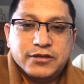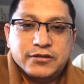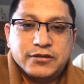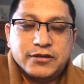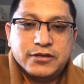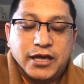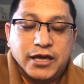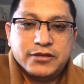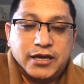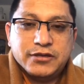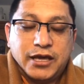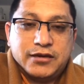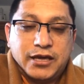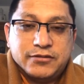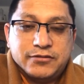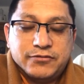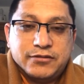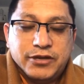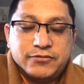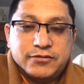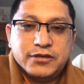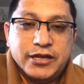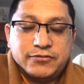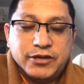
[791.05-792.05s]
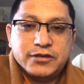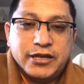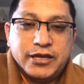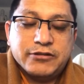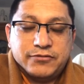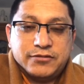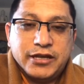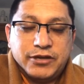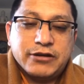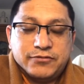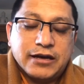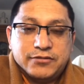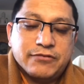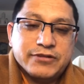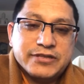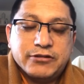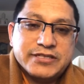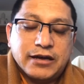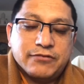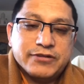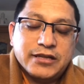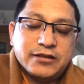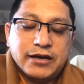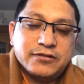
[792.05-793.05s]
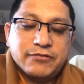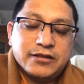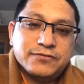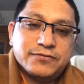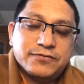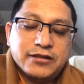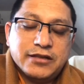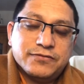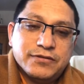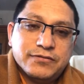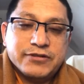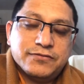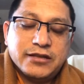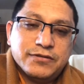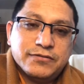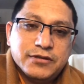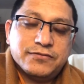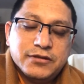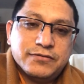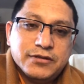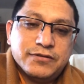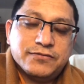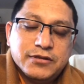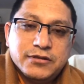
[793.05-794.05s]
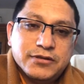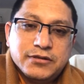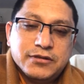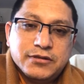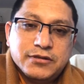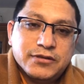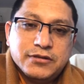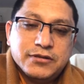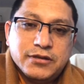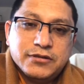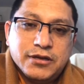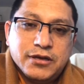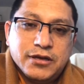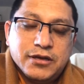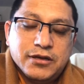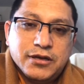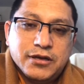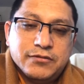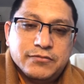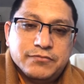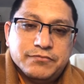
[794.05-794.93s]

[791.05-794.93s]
Like we can look at ourselves. Uh,